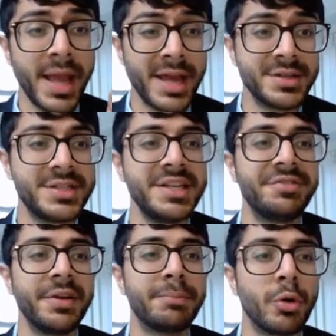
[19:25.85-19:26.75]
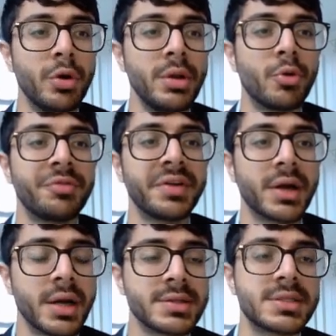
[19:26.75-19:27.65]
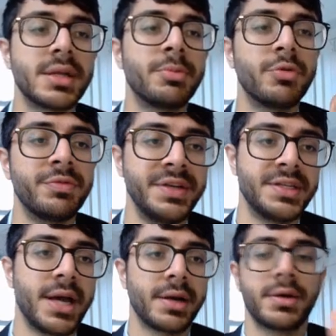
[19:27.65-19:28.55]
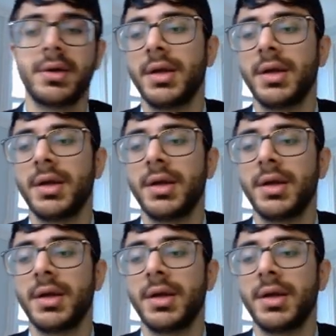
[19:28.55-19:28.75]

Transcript: and defib polymorphic unstable VTach.